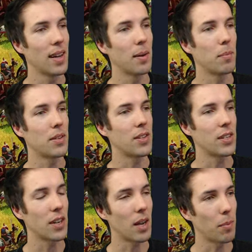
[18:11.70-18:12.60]
But since
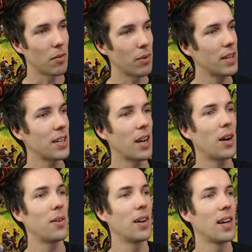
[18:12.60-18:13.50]
a couple of weeks
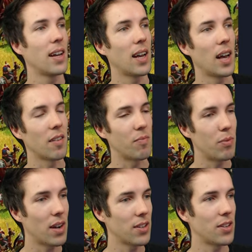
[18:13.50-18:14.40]
ago, I've
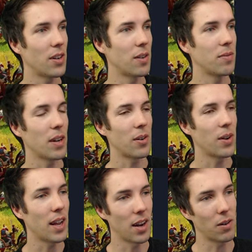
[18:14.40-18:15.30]
branched off and
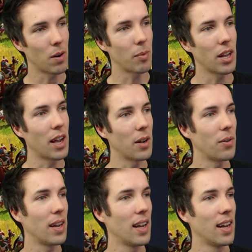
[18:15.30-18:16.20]
created Grubby A O
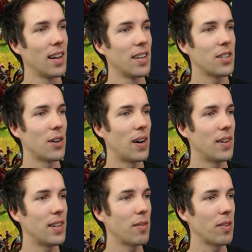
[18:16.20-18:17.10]
E. So I'll
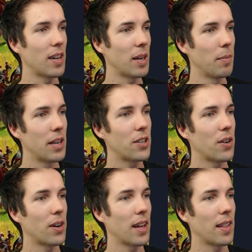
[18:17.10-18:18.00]
definitely make
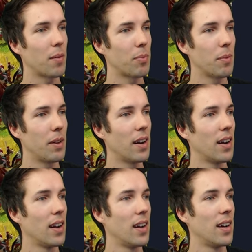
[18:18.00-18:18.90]
sure to get the
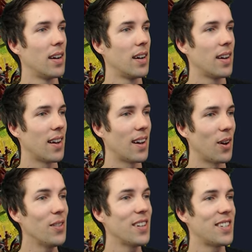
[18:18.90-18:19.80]
premiere Uh,
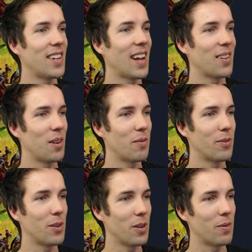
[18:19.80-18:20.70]
on this channel of
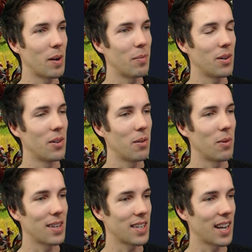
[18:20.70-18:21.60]
Royal Rumble
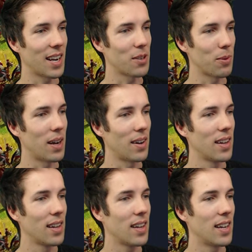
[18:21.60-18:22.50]
once again as well,
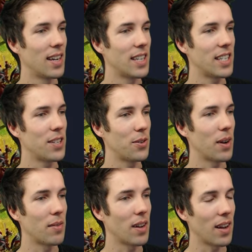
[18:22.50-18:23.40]
in addition to
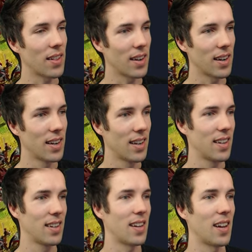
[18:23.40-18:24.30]
every other
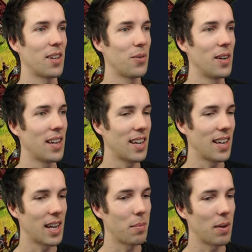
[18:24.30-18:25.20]
uh, unique
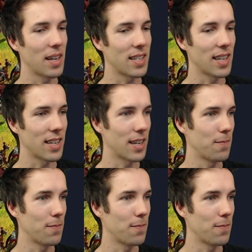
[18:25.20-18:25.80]
gameplay setting.